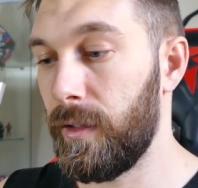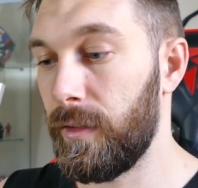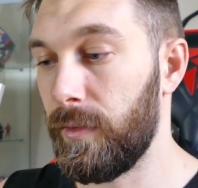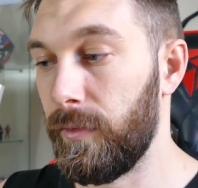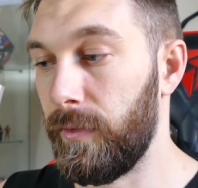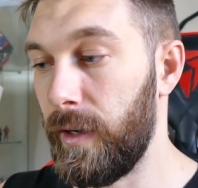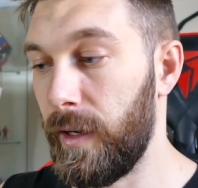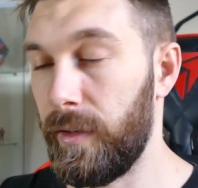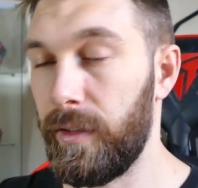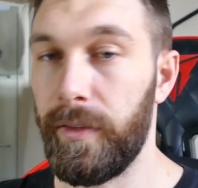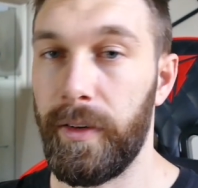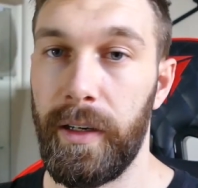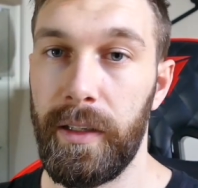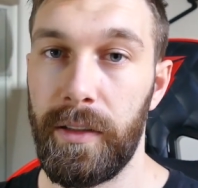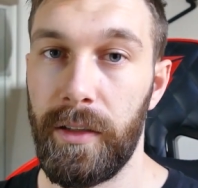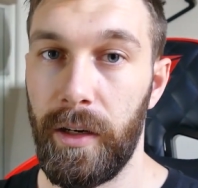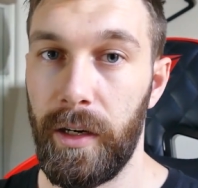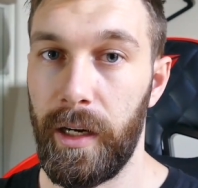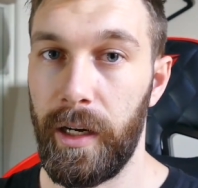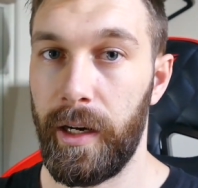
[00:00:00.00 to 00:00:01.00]
very, very
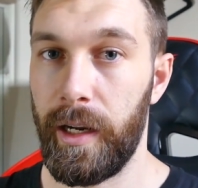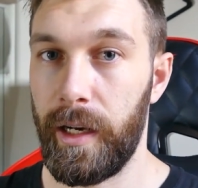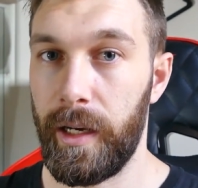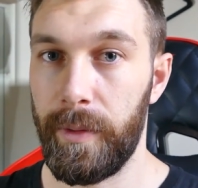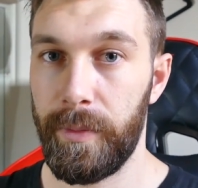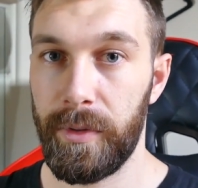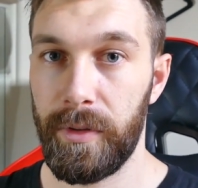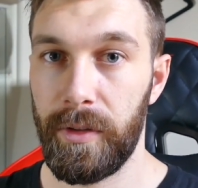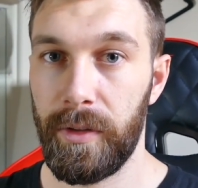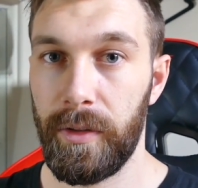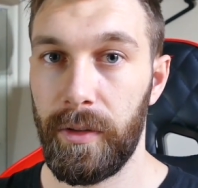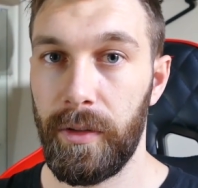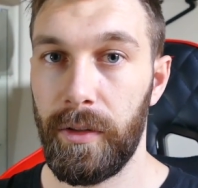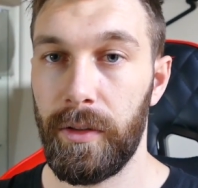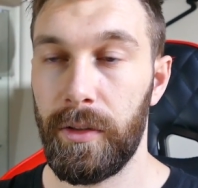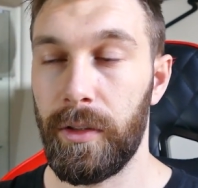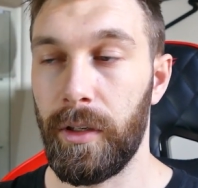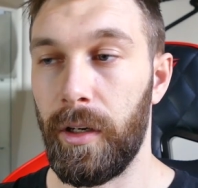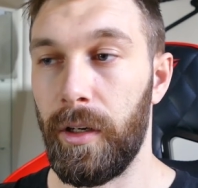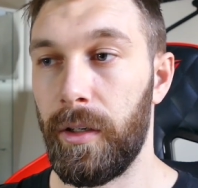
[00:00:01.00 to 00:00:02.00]
tired arms.
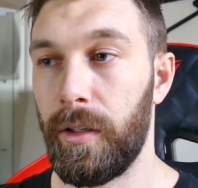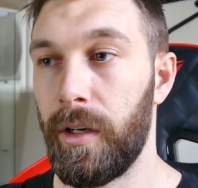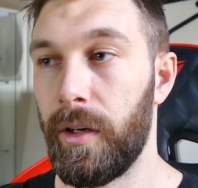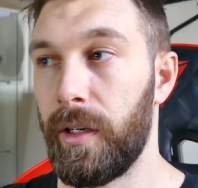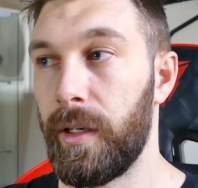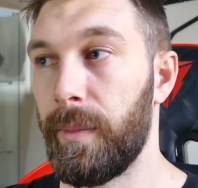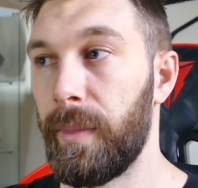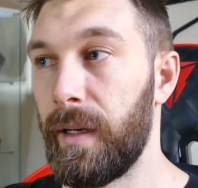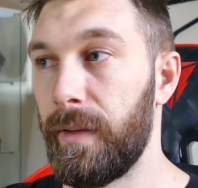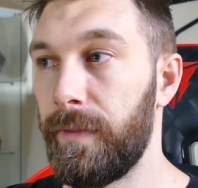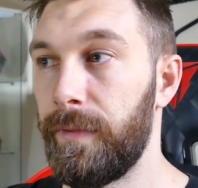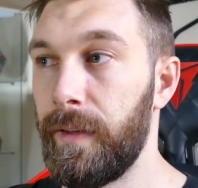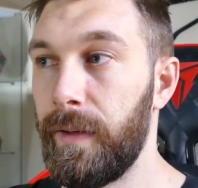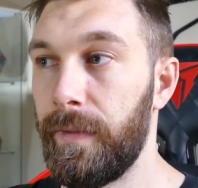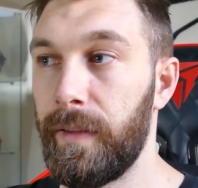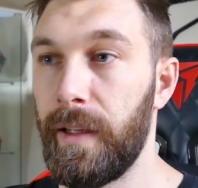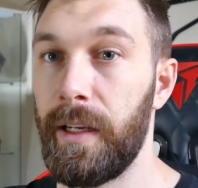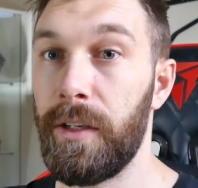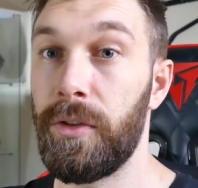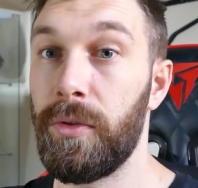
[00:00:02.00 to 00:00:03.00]
So going above
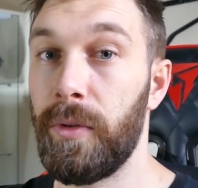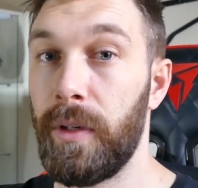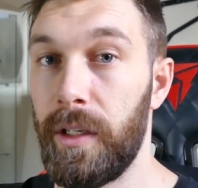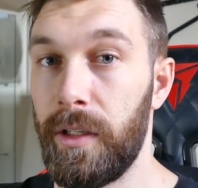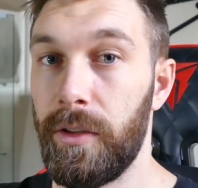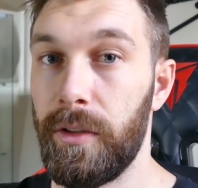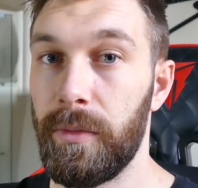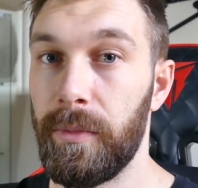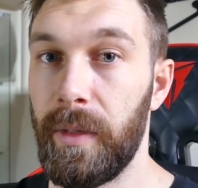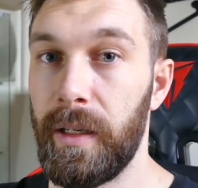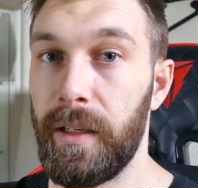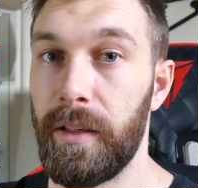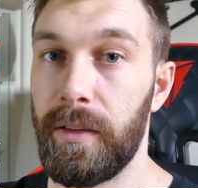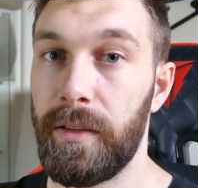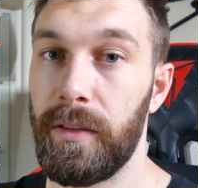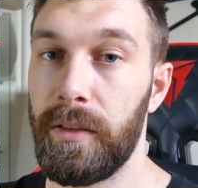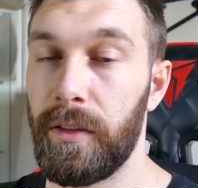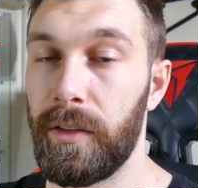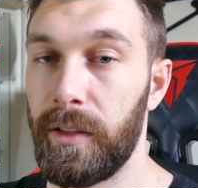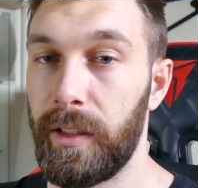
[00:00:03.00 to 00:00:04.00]
15, 20 Newton
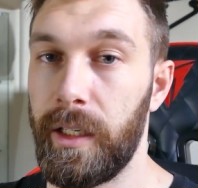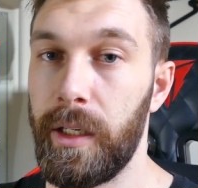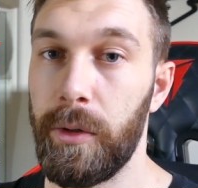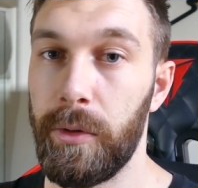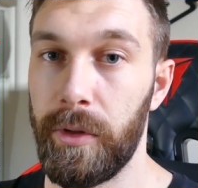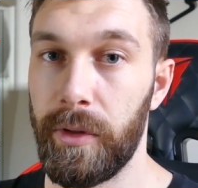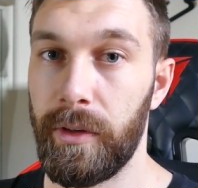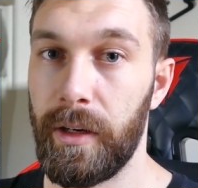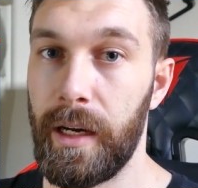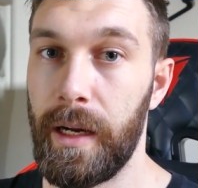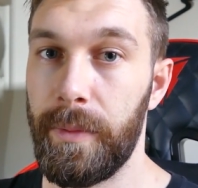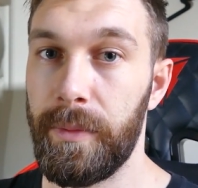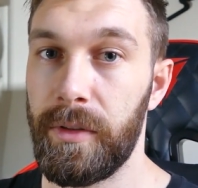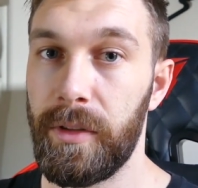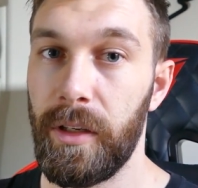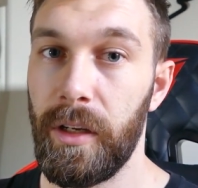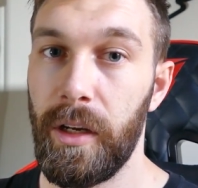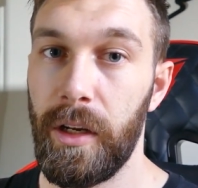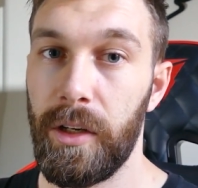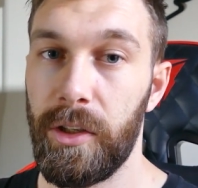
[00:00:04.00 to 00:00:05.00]
meters is going to kill your
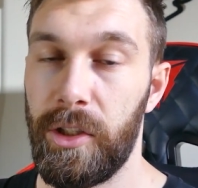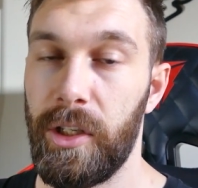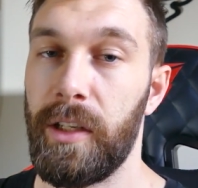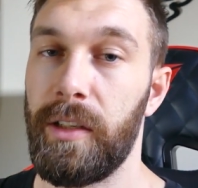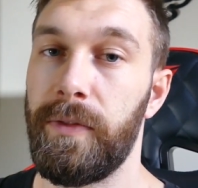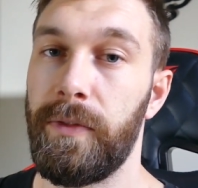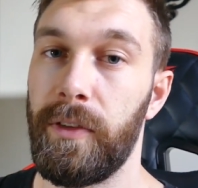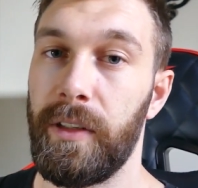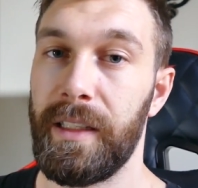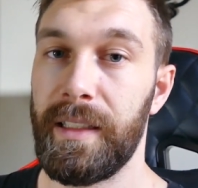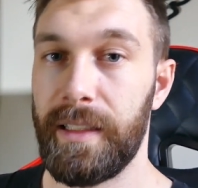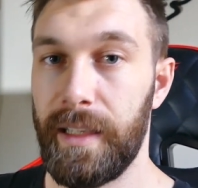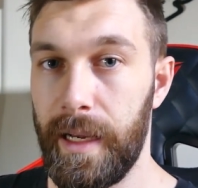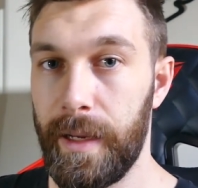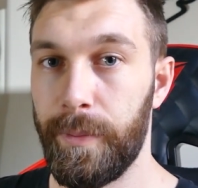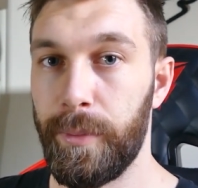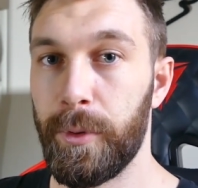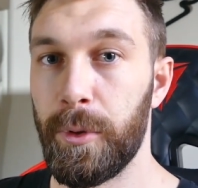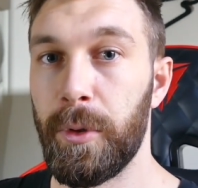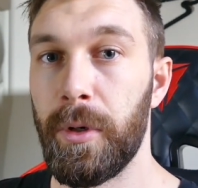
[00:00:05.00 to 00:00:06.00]
arms, just for an
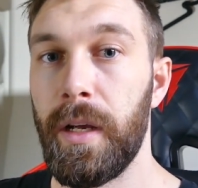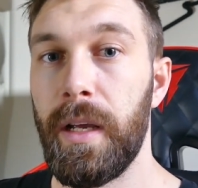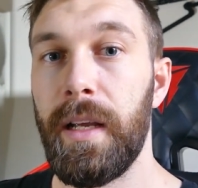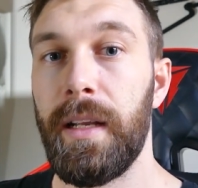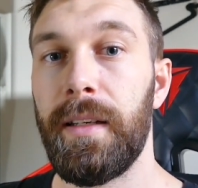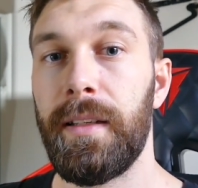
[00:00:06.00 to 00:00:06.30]
example.